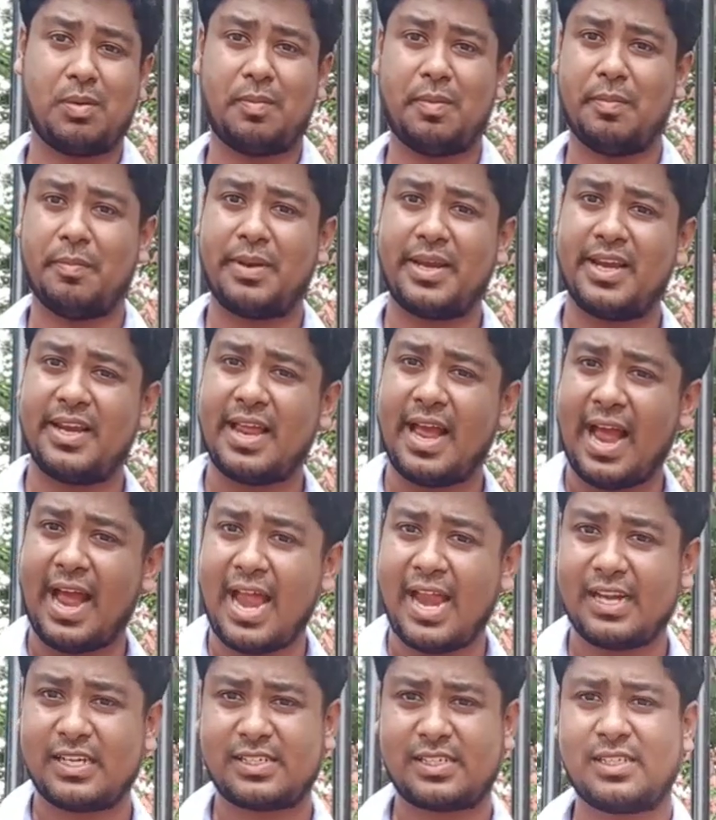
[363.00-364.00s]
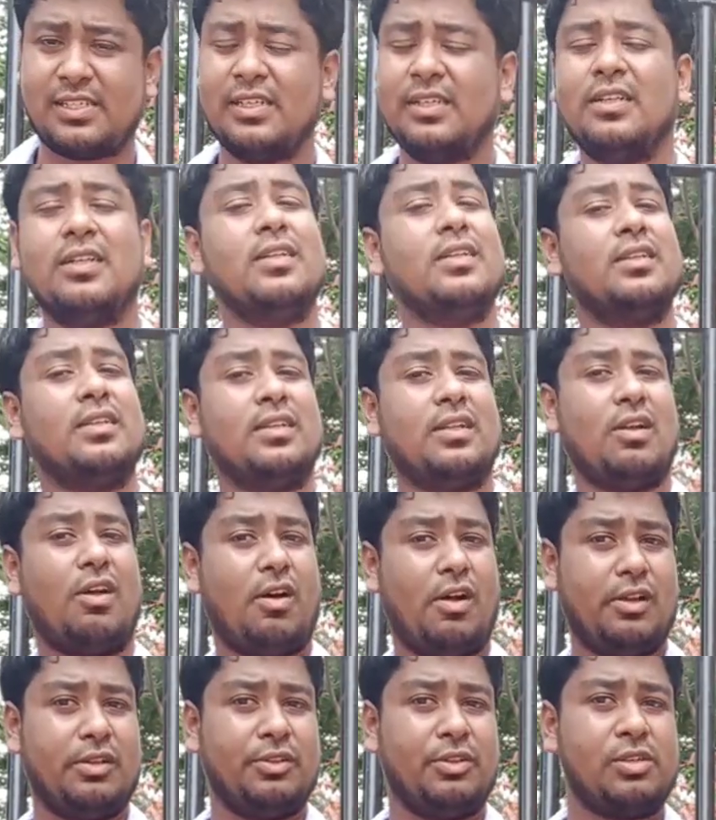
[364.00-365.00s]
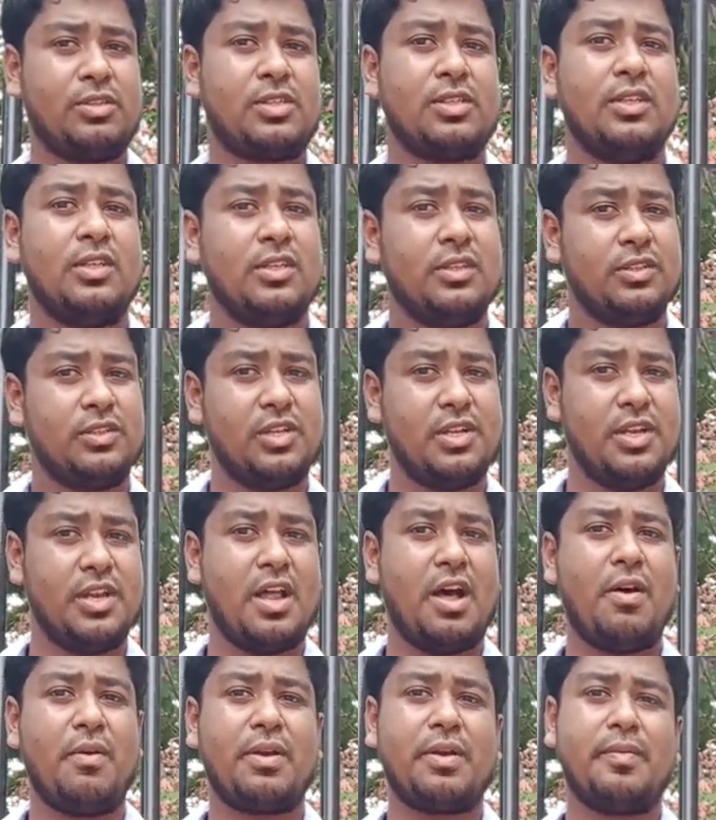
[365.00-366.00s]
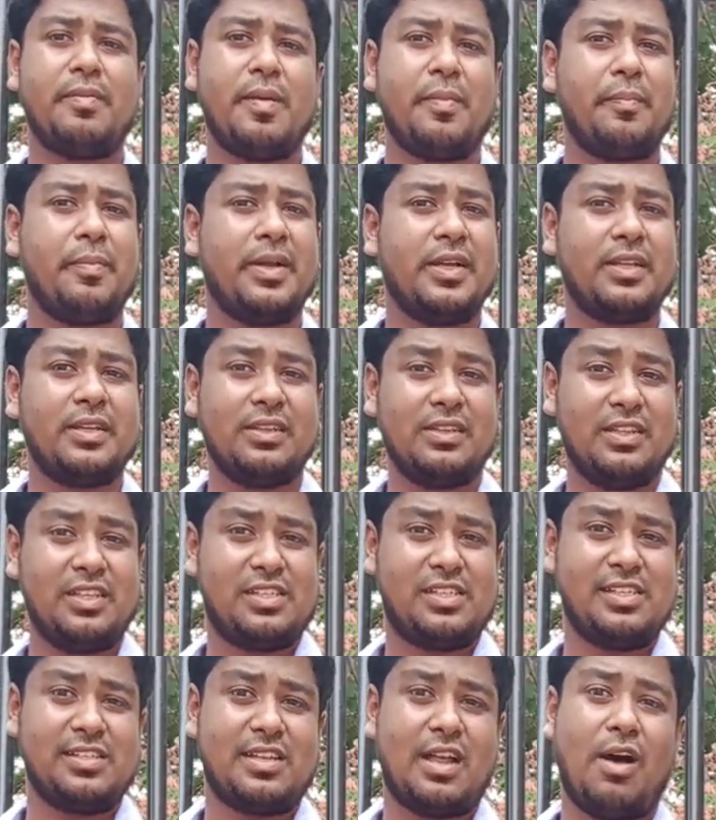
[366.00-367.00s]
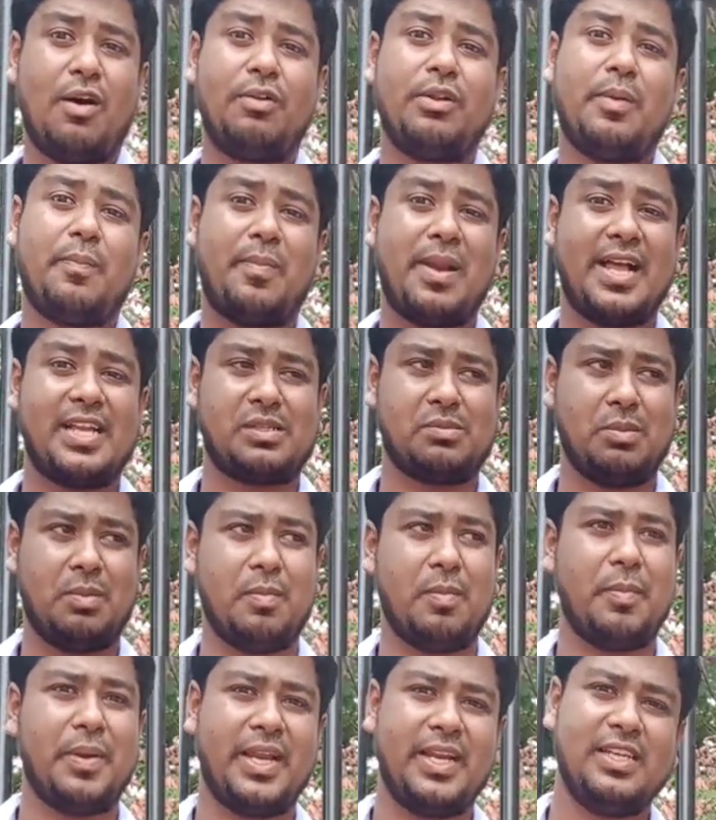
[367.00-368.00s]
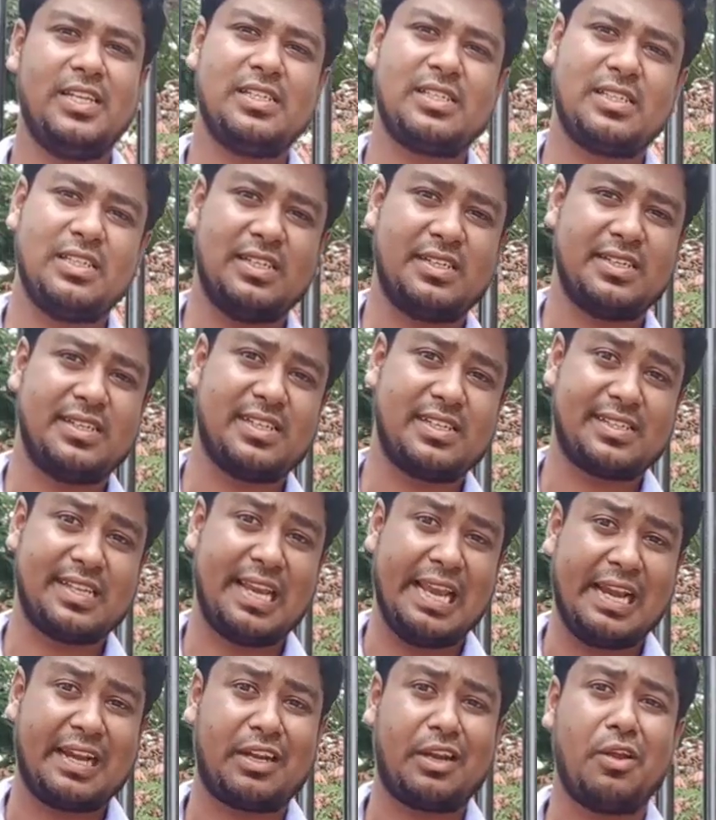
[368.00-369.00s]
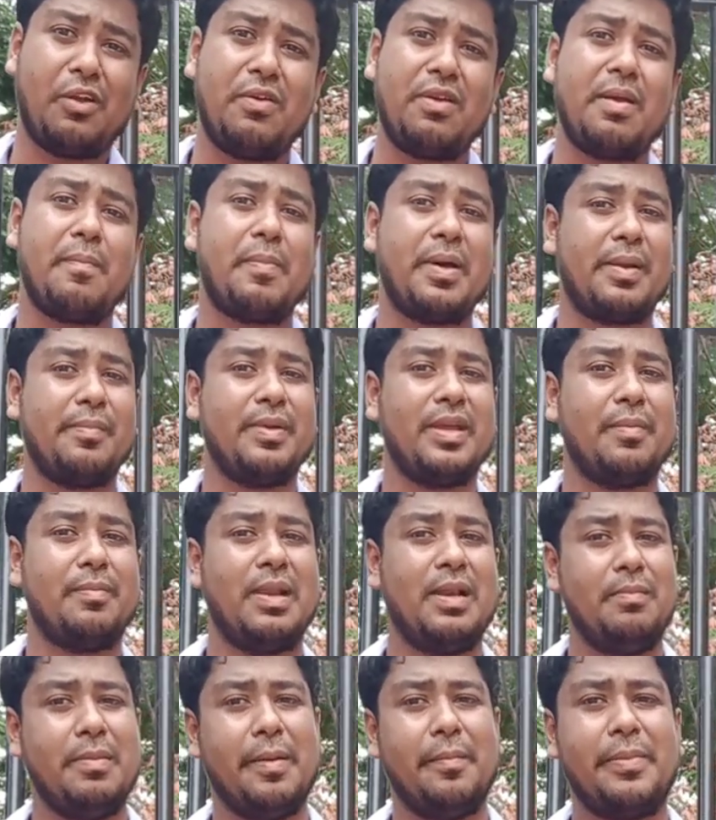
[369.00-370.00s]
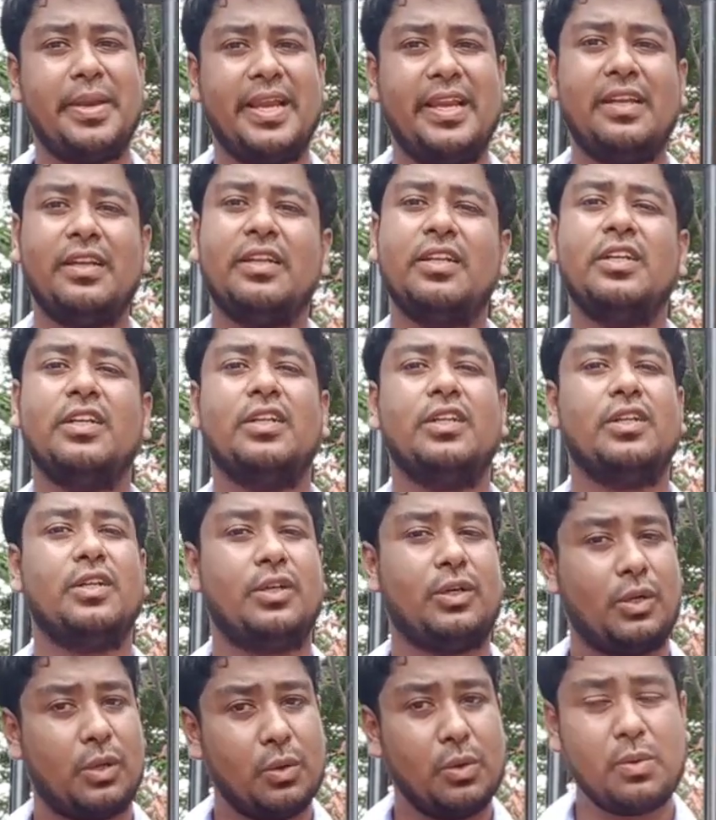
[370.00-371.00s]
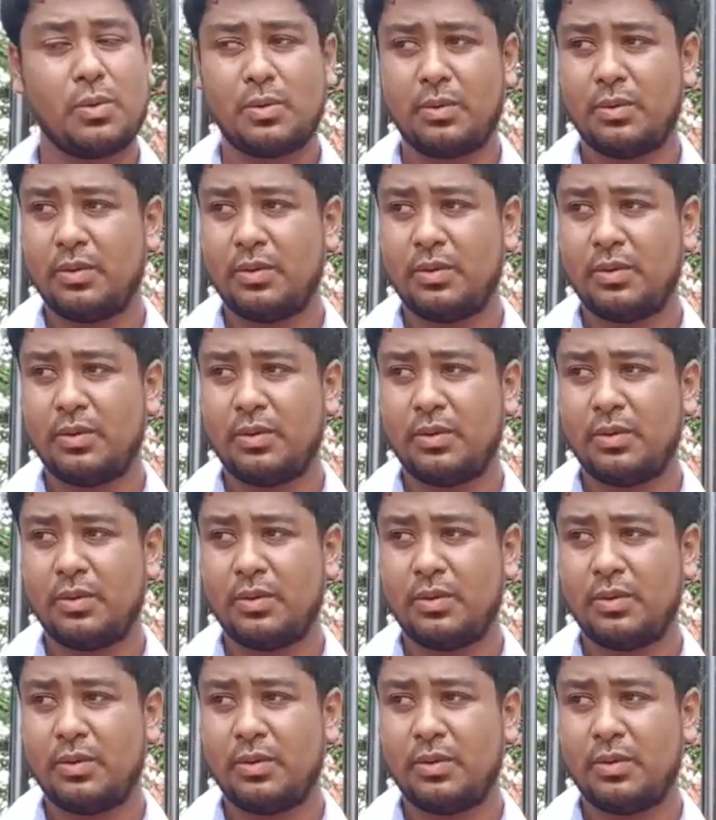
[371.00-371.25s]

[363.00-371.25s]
membrane acts, all those. So now remember, this is how the plasma membrane is. This is a selectively permeable membrane to